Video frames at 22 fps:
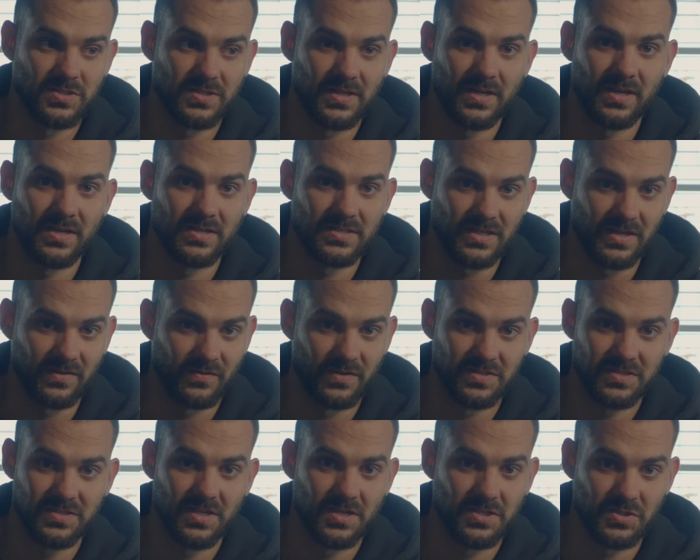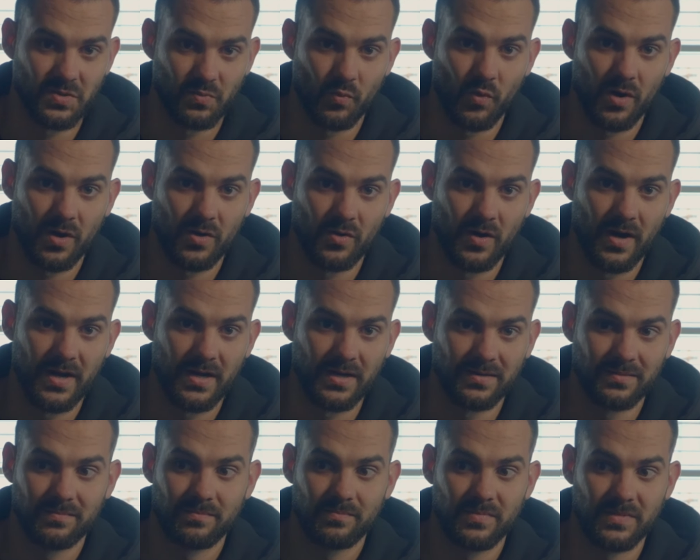things, if this doesn't work
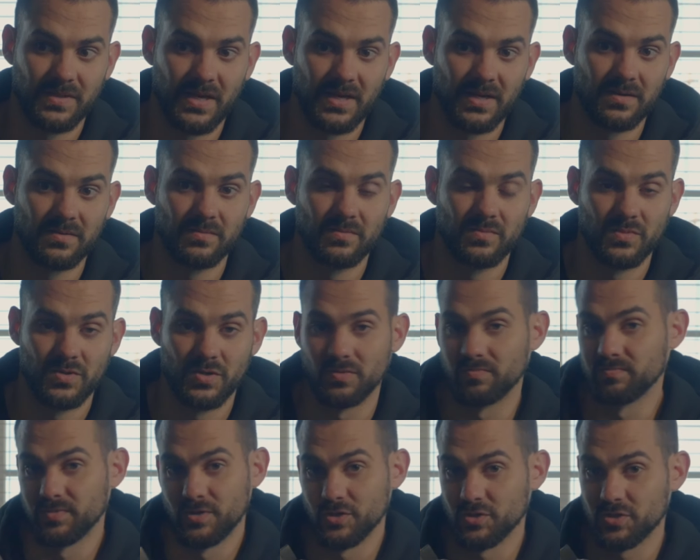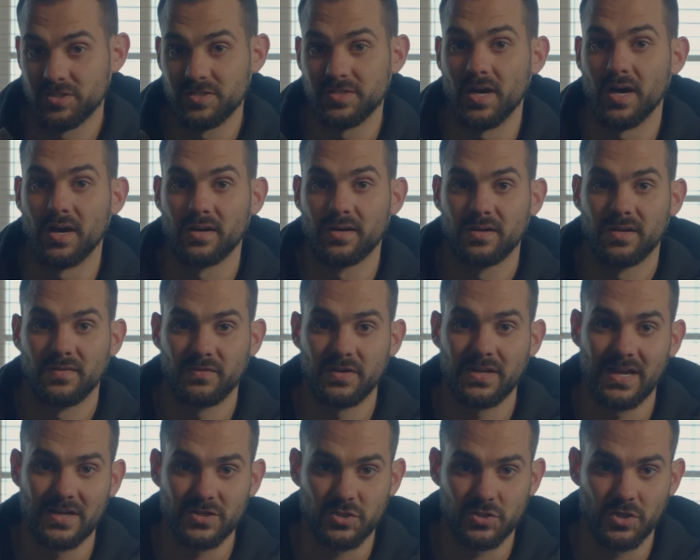right, then you're stuck. If you
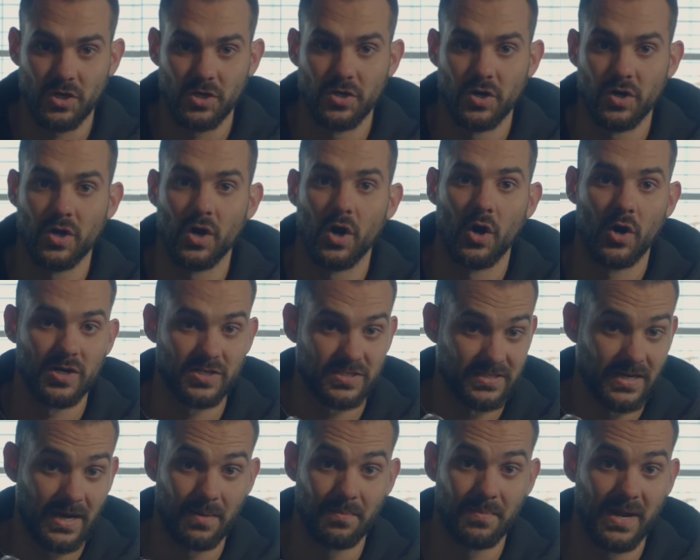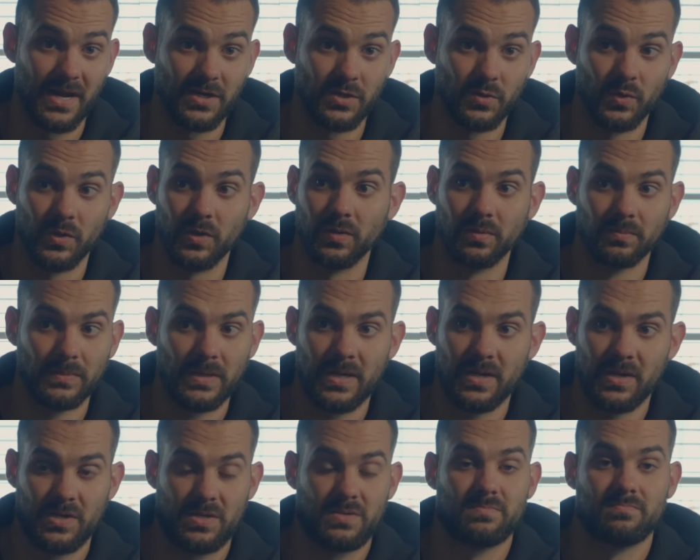can't start your car, it's not manual,
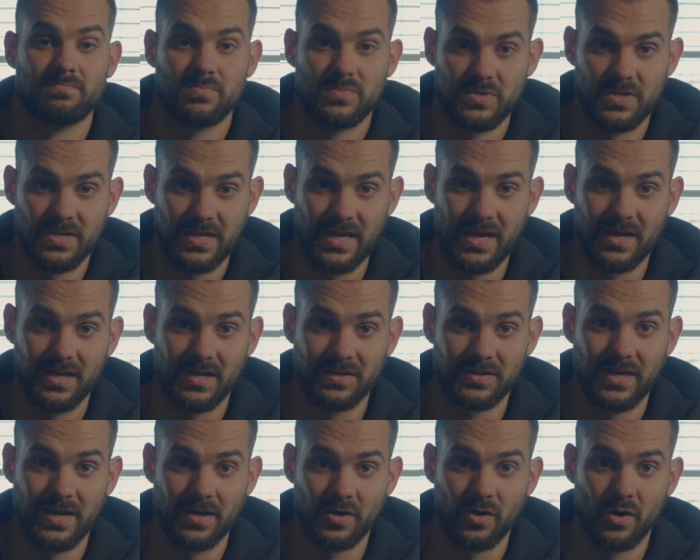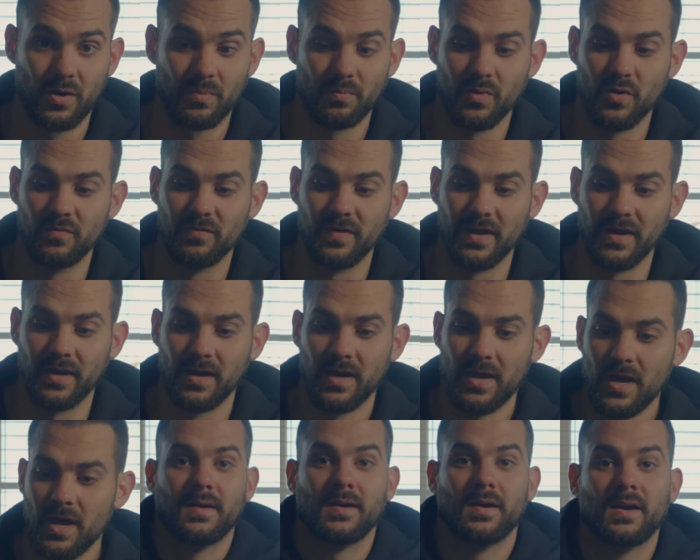you can't get that car moving.
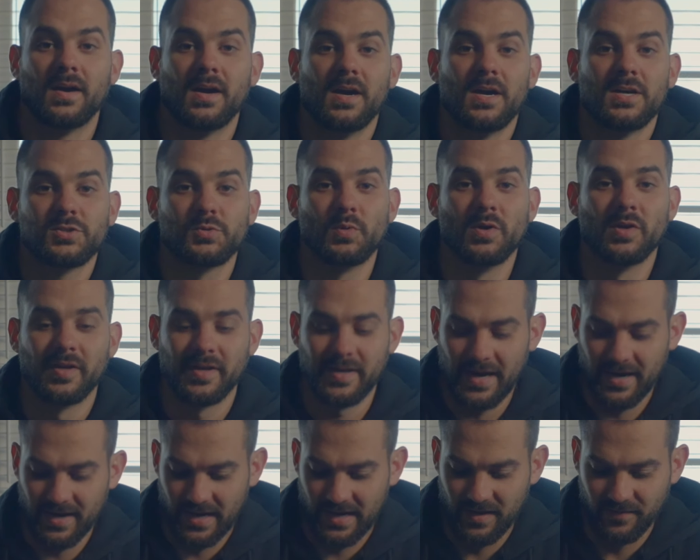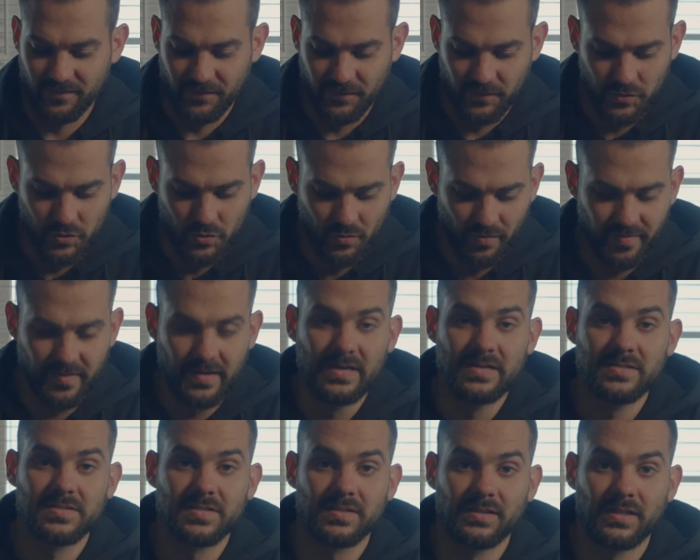So we only got a few
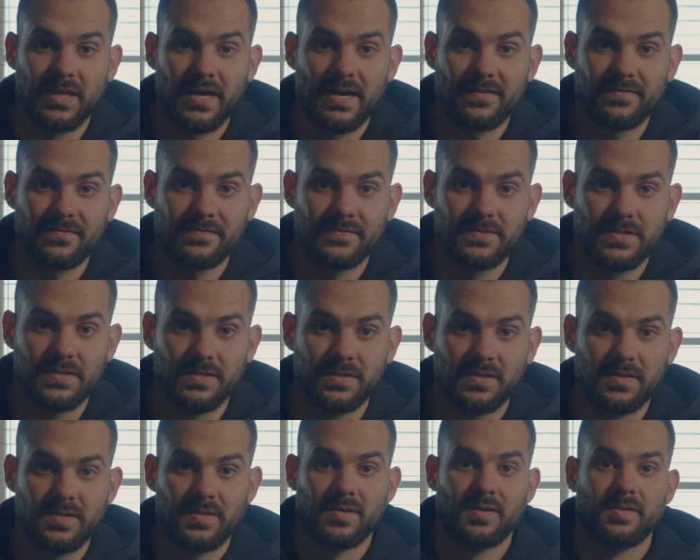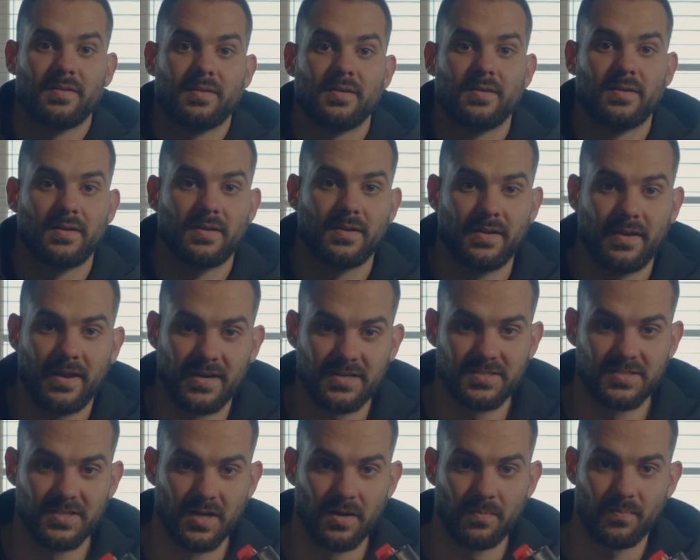things left.
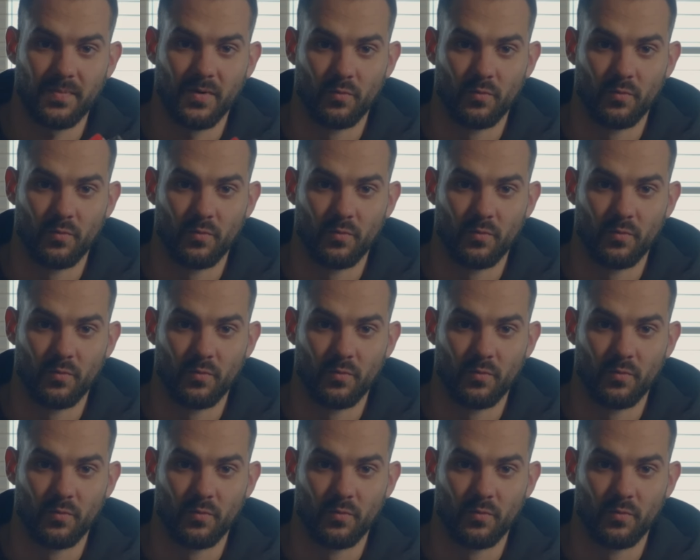Next up,